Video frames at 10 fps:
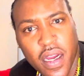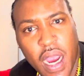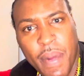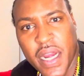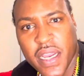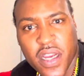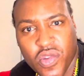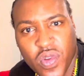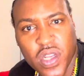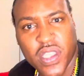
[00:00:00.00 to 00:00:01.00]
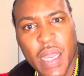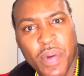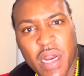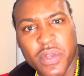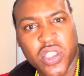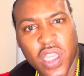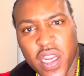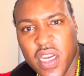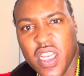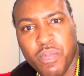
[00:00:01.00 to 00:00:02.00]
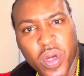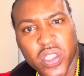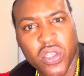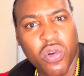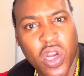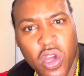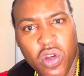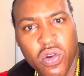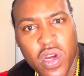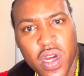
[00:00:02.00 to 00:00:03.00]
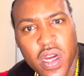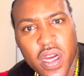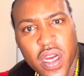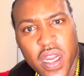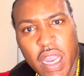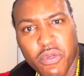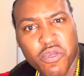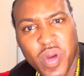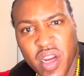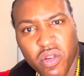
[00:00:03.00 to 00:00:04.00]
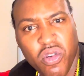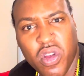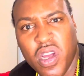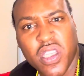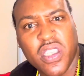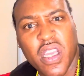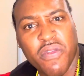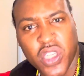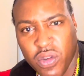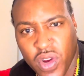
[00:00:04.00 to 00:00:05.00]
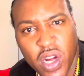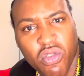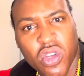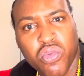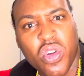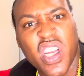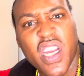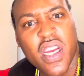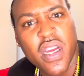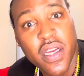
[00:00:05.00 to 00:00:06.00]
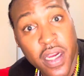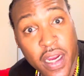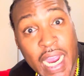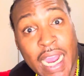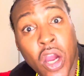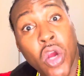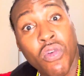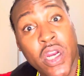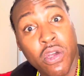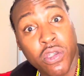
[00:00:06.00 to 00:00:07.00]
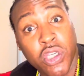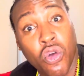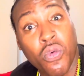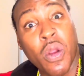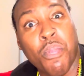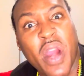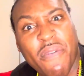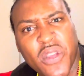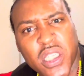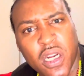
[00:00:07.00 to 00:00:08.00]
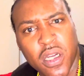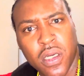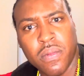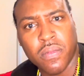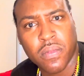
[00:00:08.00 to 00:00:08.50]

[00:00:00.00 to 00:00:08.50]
I'm about to get in this real estate. Probably been studying these books so long and was planning on doing herself. She ran across what? Yeah, iHeartRadio show, The Breakfast Club.